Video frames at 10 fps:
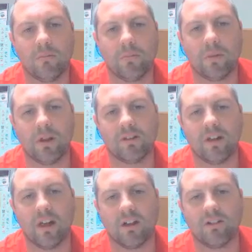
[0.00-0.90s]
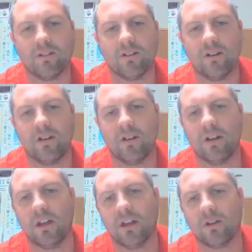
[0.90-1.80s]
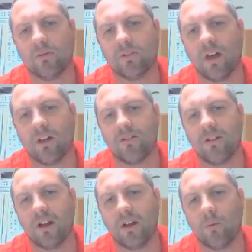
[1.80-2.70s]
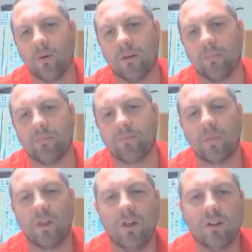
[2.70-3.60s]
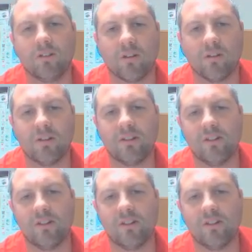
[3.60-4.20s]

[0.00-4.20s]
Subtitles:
plus 100 equals 181. So this